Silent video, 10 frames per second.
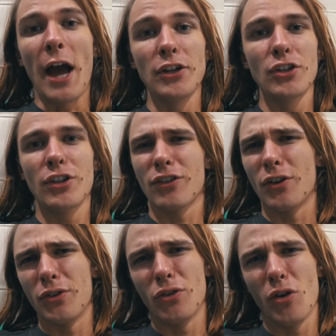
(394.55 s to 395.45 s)
I don't just
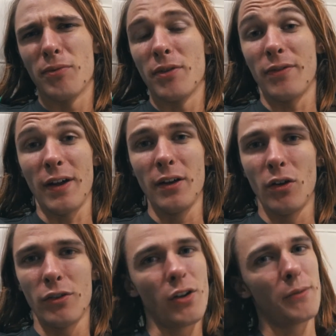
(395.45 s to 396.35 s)
go to Europe for fun,
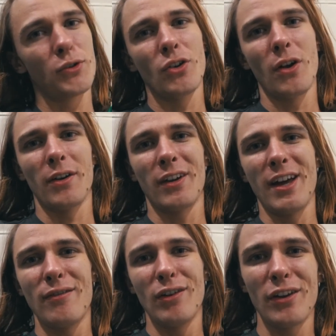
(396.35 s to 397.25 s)
although I'm sure I'm
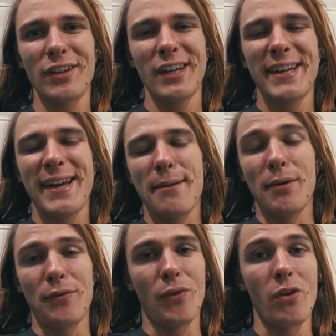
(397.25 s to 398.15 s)
gonna have a lot,
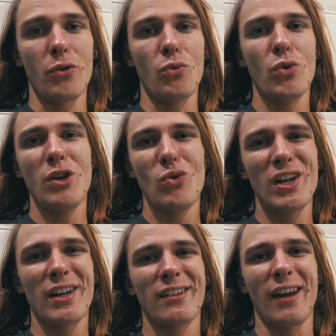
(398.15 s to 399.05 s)
but for a
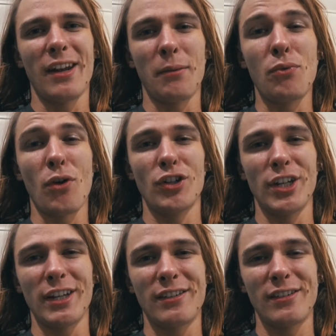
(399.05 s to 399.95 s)
really exciting
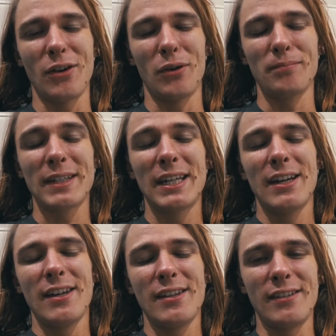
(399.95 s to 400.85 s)
project. So
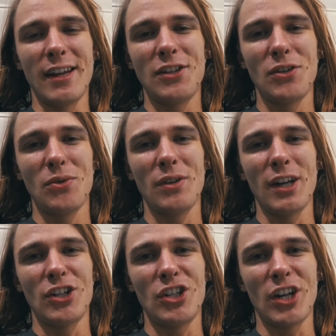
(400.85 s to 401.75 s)
stay tuned
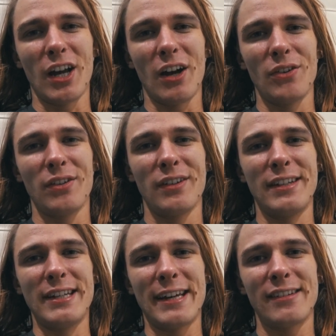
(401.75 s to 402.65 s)
and check out
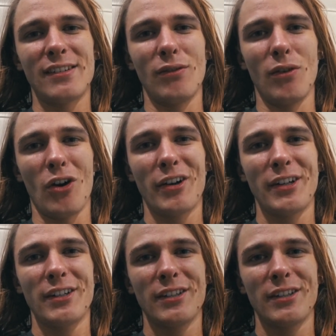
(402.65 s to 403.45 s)
the next vlog.